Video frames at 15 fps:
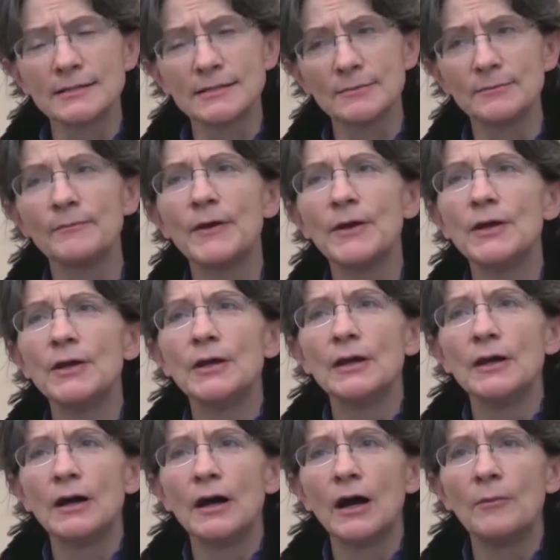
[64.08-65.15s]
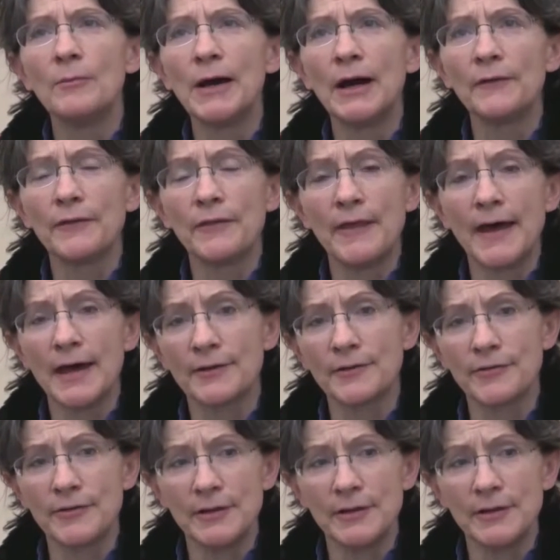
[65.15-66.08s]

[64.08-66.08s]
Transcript: them about that